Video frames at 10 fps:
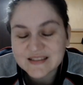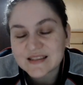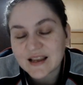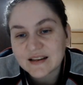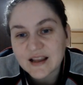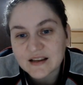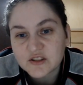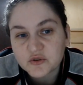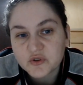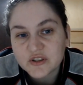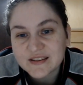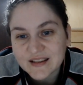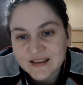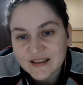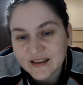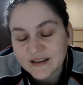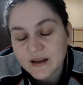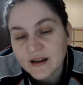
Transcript: and extroverted thinking